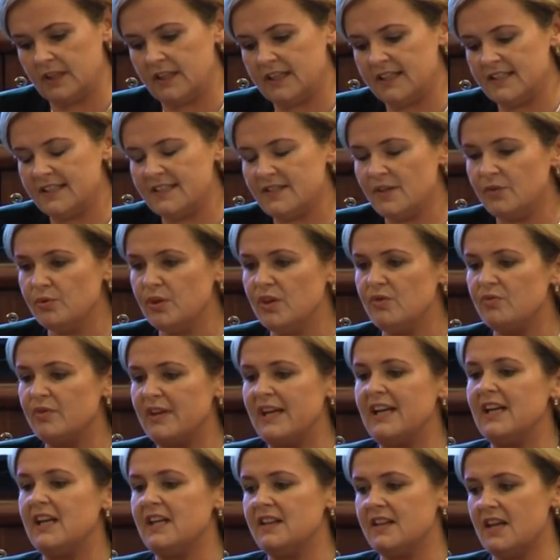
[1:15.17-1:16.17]
And it's only
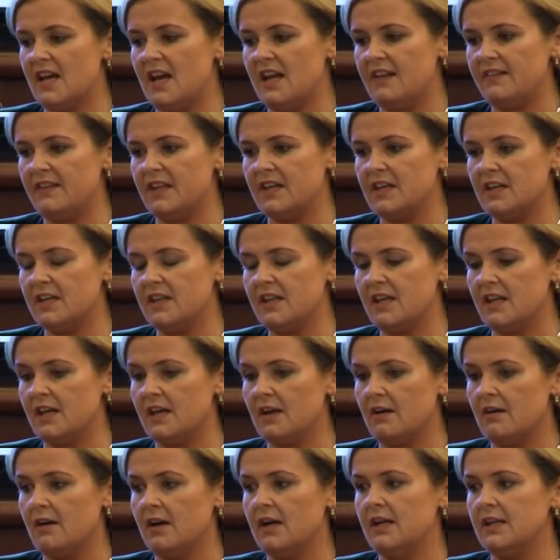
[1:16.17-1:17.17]
really then that I think
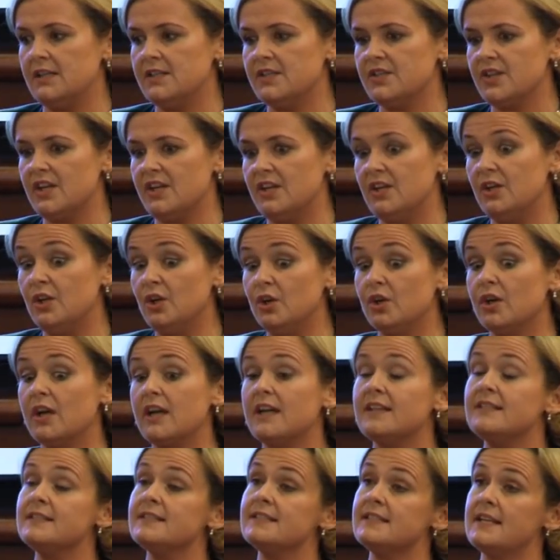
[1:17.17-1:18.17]
Ireland can look
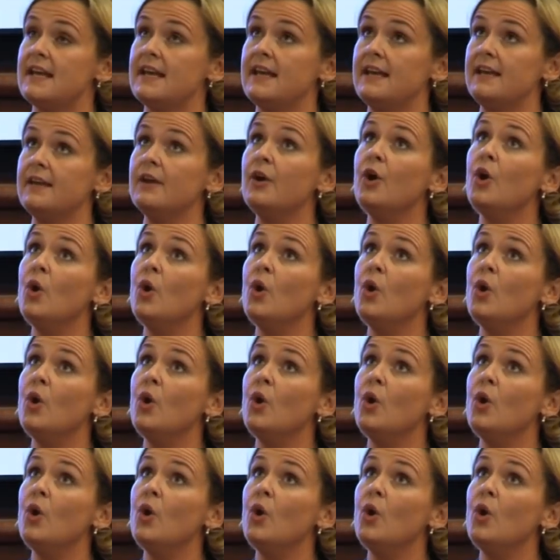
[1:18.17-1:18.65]
and say,